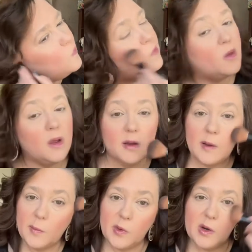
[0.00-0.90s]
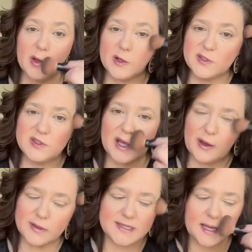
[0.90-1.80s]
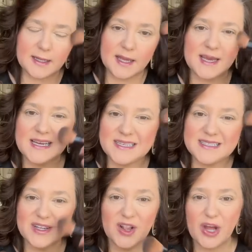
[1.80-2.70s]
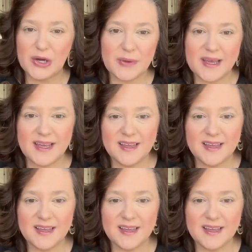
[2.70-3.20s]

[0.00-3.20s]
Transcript: I want to look so sun-kissed, glowy.